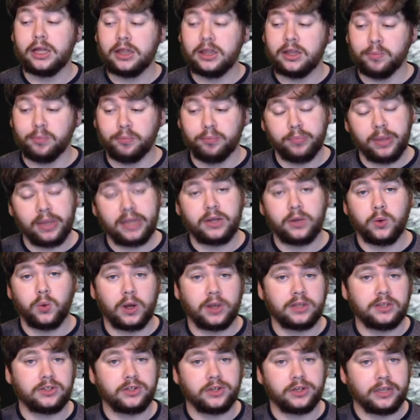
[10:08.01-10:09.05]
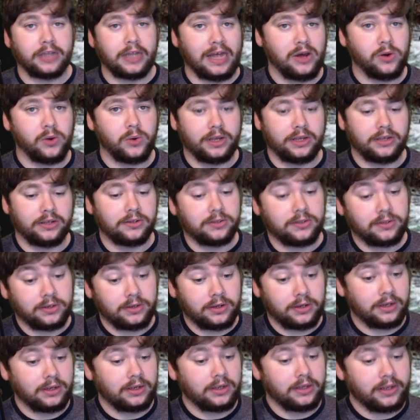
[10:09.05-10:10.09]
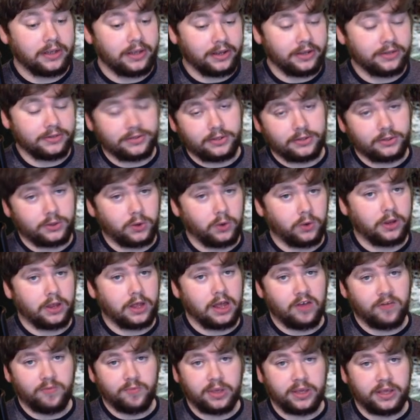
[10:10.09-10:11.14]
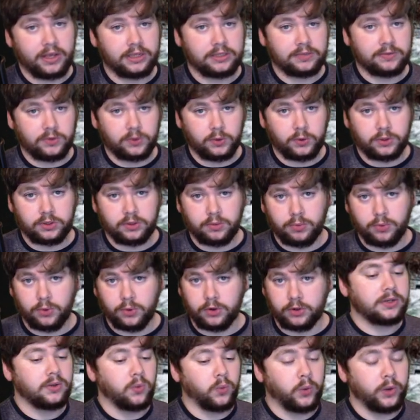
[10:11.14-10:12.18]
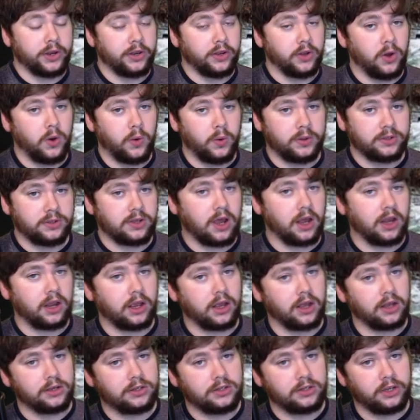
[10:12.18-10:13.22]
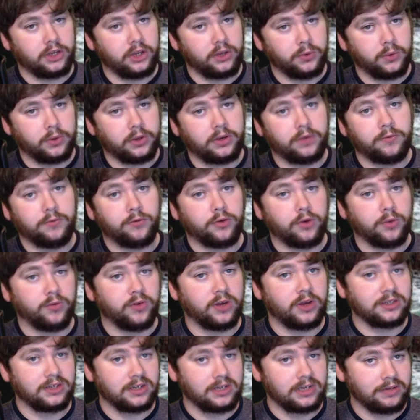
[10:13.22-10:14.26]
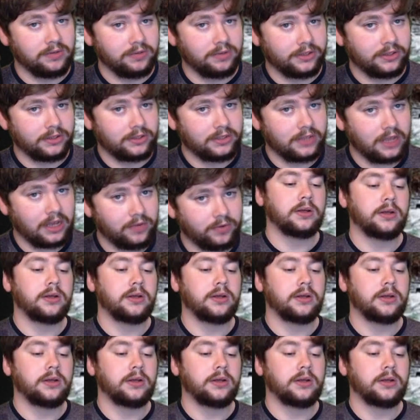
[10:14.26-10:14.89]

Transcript: The big question now is, is this going to have PSVR support? We know it's kind of continuing from Resident Evil 7.